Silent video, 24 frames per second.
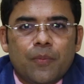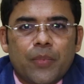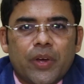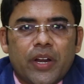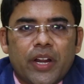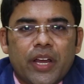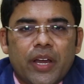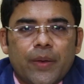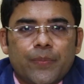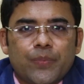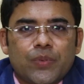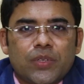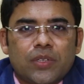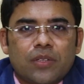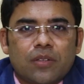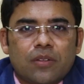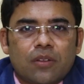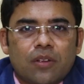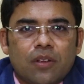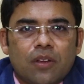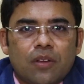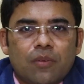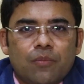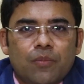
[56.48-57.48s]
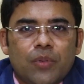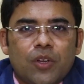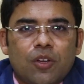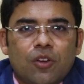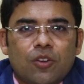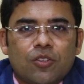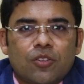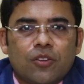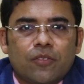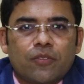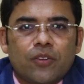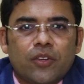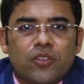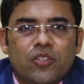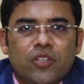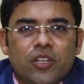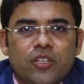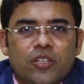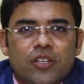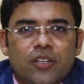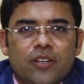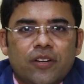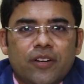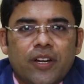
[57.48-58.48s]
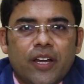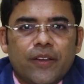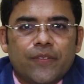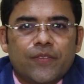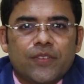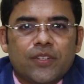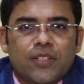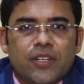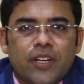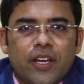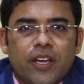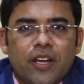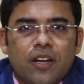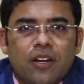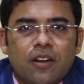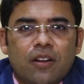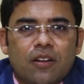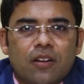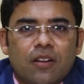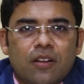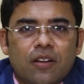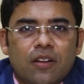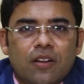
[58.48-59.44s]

perhaps because of the changing lifestyle